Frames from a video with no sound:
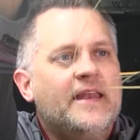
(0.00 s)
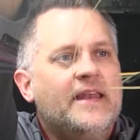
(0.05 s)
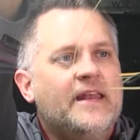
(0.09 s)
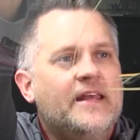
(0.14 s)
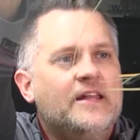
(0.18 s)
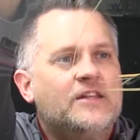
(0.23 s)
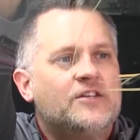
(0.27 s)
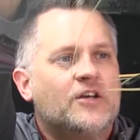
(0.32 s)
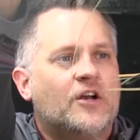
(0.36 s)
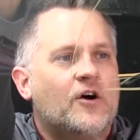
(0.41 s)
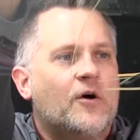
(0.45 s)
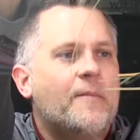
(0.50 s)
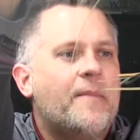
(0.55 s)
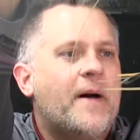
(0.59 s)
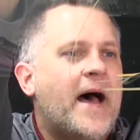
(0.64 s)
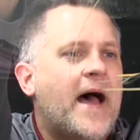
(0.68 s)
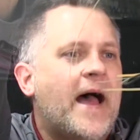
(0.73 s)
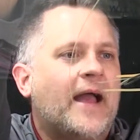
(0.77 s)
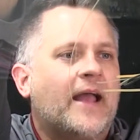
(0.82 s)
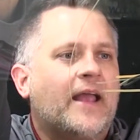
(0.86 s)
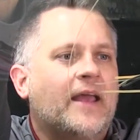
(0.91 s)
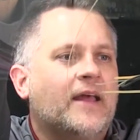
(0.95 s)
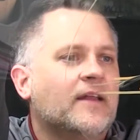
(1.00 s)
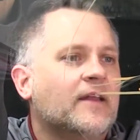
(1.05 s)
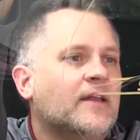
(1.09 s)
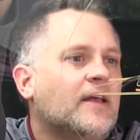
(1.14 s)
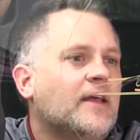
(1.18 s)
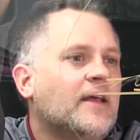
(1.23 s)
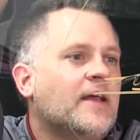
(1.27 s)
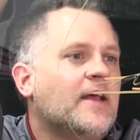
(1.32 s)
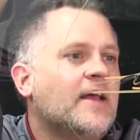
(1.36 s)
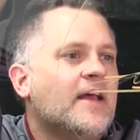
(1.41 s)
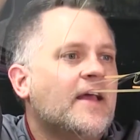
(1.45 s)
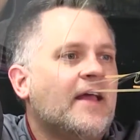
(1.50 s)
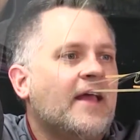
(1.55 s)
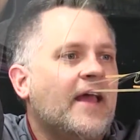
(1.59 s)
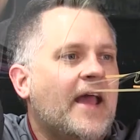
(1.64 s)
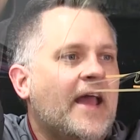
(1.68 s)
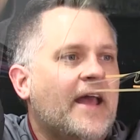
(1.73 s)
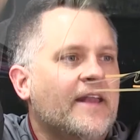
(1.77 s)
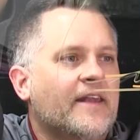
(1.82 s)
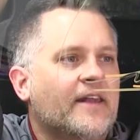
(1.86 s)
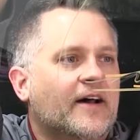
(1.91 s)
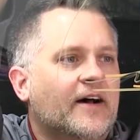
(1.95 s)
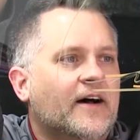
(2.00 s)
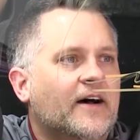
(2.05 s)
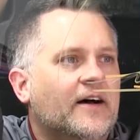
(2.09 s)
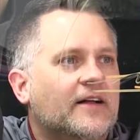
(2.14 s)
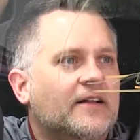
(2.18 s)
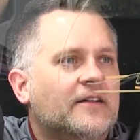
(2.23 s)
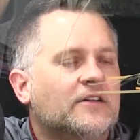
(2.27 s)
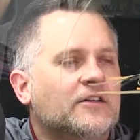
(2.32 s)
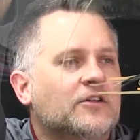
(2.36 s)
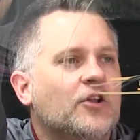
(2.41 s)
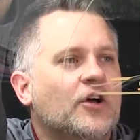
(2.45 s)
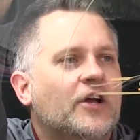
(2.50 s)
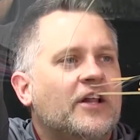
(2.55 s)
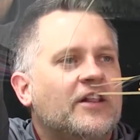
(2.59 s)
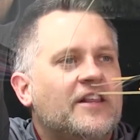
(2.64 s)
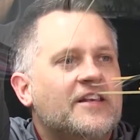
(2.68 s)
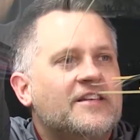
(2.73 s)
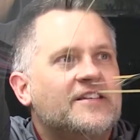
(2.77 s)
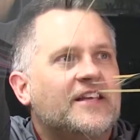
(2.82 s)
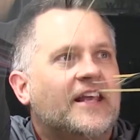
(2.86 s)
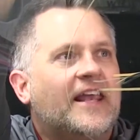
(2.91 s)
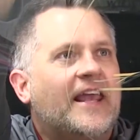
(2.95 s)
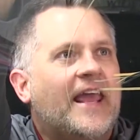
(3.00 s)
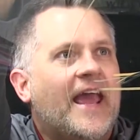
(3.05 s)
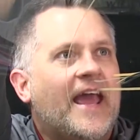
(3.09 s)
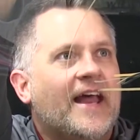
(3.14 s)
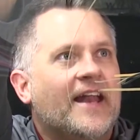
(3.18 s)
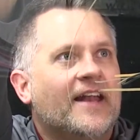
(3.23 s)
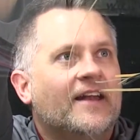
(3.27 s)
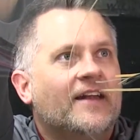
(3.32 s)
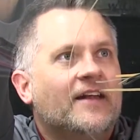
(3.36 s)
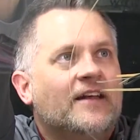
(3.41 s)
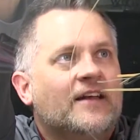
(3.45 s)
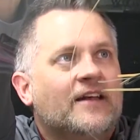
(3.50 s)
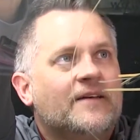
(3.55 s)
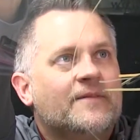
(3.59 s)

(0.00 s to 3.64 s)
need to go back and look at this again